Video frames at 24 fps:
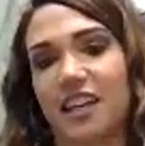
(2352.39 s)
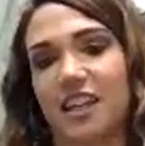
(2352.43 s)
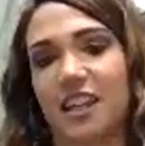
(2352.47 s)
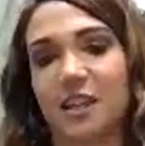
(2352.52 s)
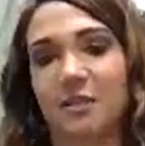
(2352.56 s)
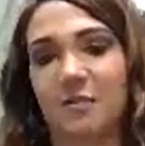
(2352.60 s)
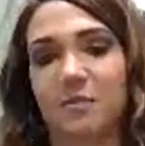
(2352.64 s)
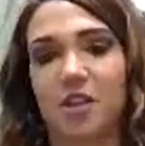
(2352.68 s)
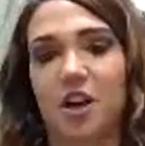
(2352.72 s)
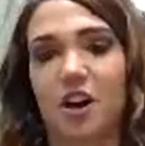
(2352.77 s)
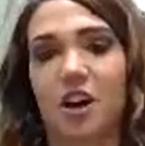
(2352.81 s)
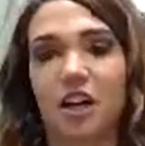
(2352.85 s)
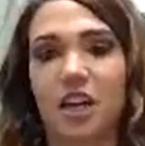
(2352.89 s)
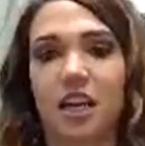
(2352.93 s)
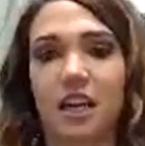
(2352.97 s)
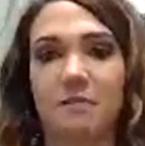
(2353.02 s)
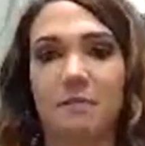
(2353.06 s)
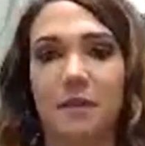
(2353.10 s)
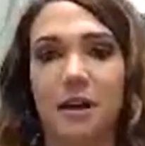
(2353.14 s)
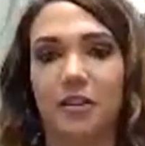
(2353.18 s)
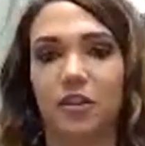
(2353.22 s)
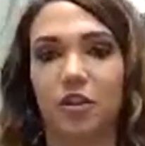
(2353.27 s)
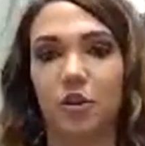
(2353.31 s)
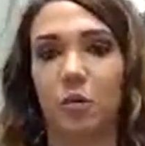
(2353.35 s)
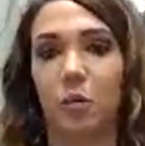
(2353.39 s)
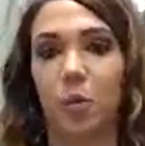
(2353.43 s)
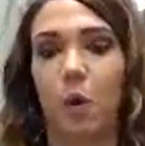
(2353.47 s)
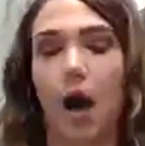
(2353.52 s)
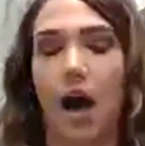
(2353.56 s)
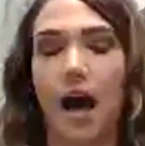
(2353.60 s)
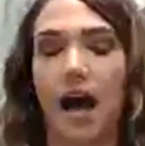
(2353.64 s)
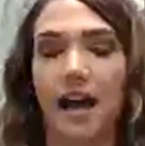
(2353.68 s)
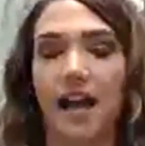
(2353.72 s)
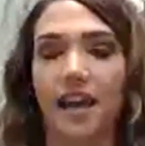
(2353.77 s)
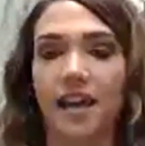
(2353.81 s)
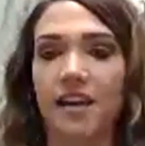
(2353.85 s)
get them talking about the
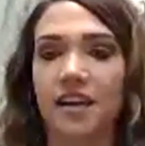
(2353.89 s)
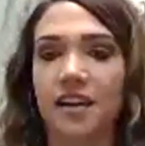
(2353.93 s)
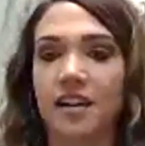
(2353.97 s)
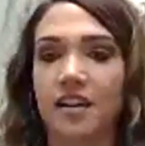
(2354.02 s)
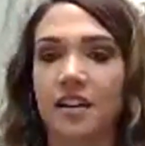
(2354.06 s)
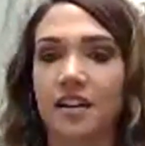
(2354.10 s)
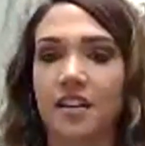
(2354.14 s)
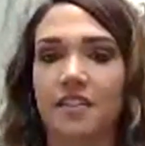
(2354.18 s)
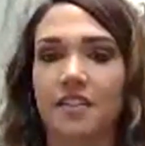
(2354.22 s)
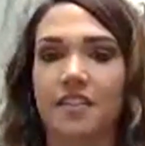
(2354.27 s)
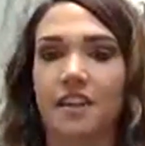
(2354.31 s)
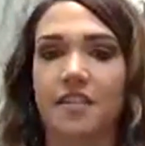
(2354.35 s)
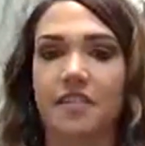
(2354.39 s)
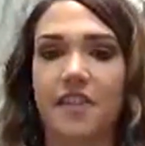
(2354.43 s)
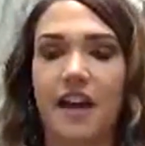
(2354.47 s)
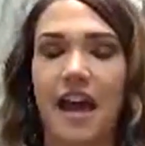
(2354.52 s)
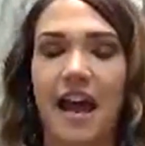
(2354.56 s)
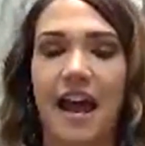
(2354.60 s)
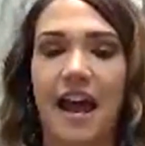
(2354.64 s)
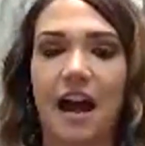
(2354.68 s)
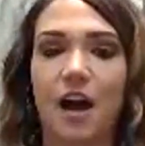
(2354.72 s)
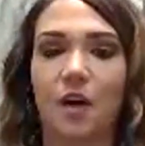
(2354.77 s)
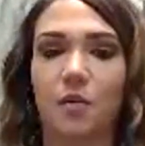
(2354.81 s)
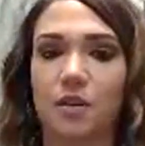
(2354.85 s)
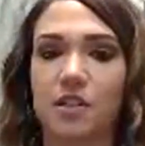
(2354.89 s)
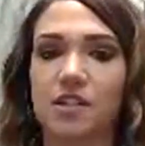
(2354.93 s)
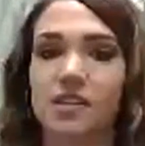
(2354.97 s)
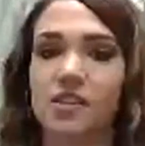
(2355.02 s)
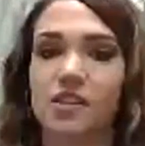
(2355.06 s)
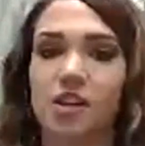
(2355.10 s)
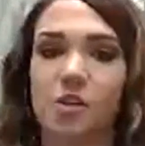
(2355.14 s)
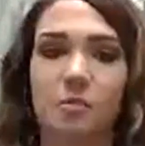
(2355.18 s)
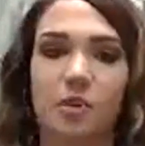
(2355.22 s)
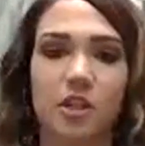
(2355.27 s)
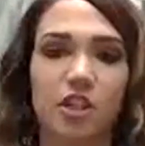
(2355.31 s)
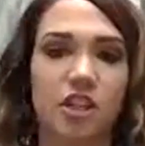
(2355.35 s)
why, then the how is
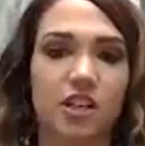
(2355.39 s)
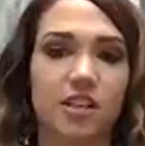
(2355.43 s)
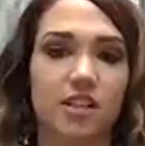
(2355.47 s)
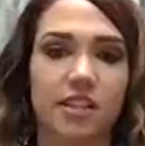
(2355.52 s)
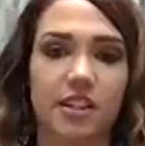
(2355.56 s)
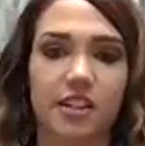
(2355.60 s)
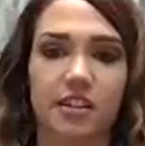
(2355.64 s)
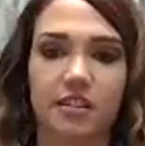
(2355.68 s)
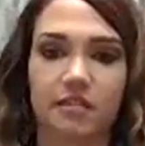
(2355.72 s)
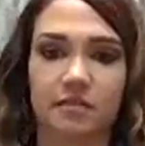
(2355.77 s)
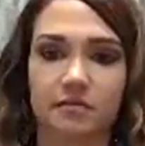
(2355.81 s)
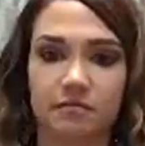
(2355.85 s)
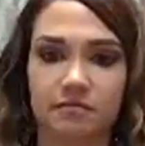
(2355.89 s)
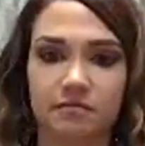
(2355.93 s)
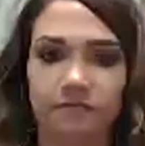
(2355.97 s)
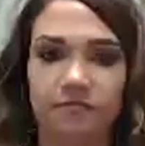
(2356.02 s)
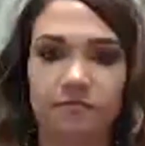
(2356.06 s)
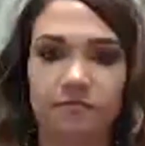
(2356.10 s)
so much easier.